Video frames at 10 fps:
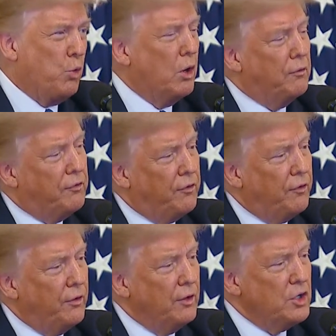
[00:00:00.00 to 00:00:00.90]

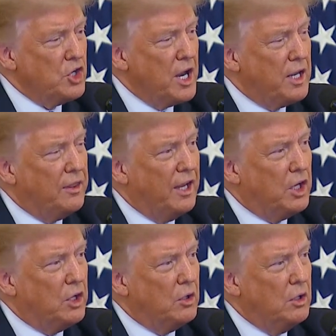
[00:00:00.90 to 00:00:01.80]
Wolf. Chad,
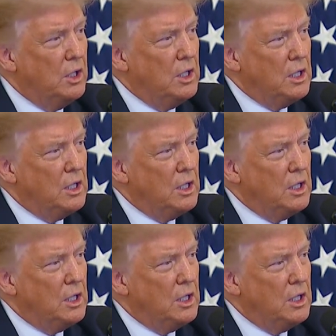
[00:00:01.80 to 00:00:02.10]
thank you.